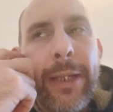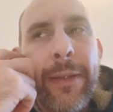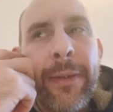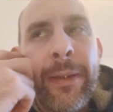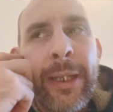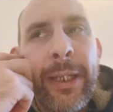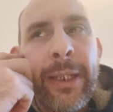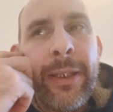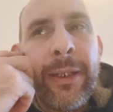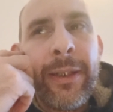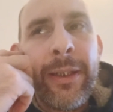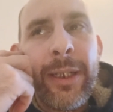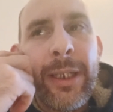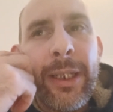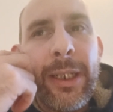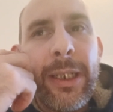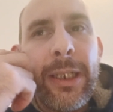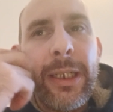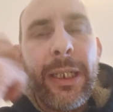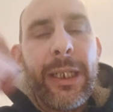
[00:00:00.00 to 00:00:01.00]
then
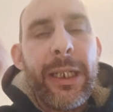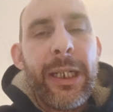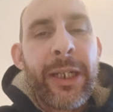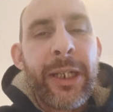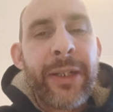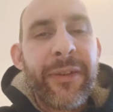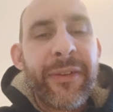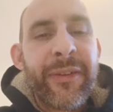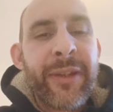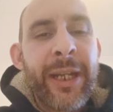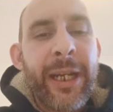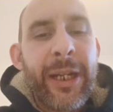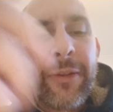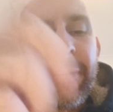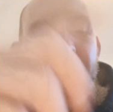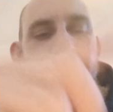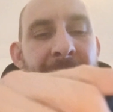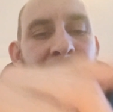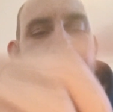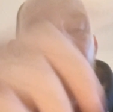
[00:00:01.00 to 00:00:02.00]
I can stand
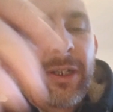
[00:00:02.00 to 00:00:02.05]
outside the